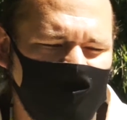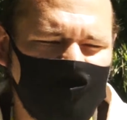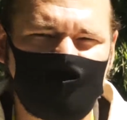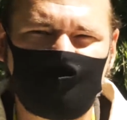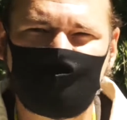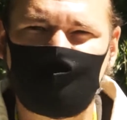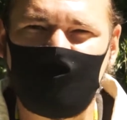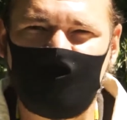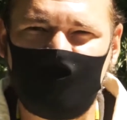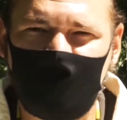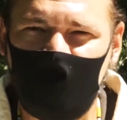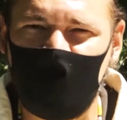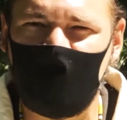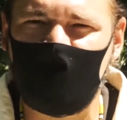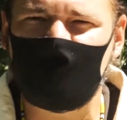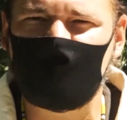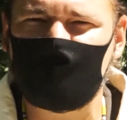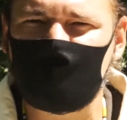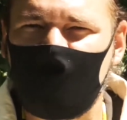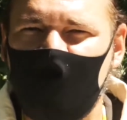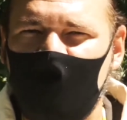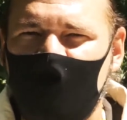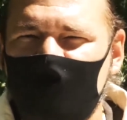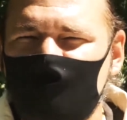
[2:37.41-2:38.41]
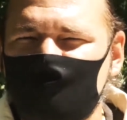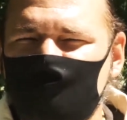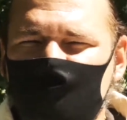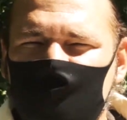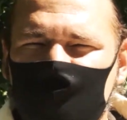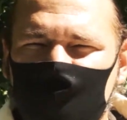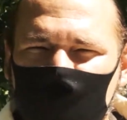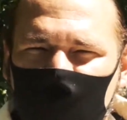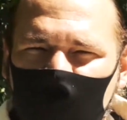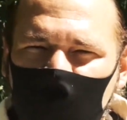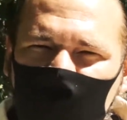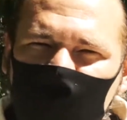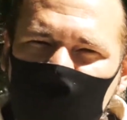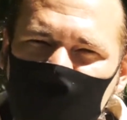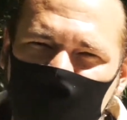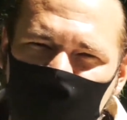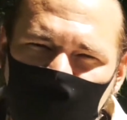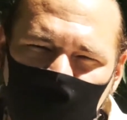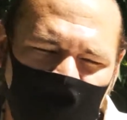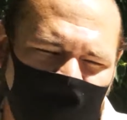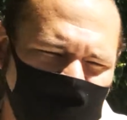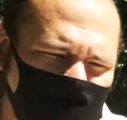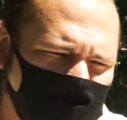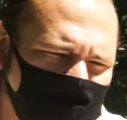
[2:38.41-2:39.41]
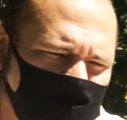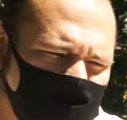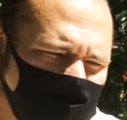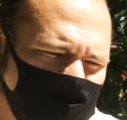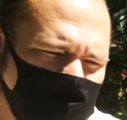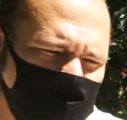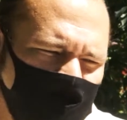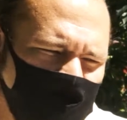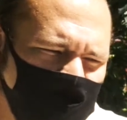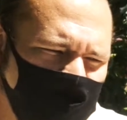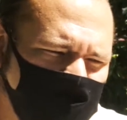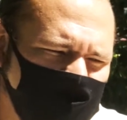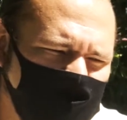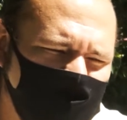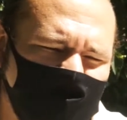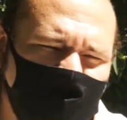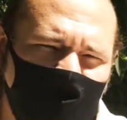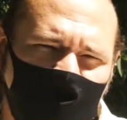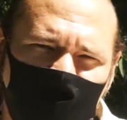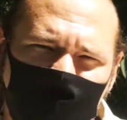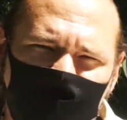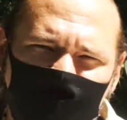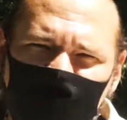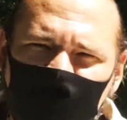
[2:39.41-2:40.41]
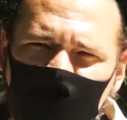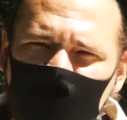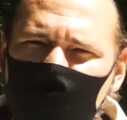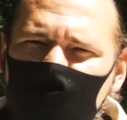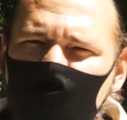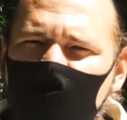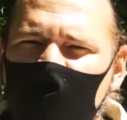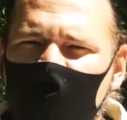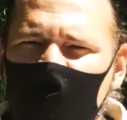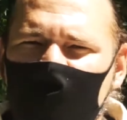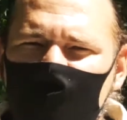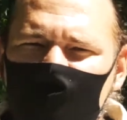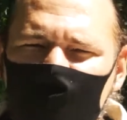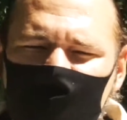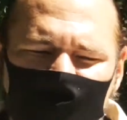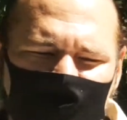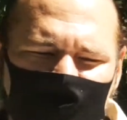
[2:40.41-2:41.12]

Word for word: her all these questions. Where did you come from? Why are you here? Uh,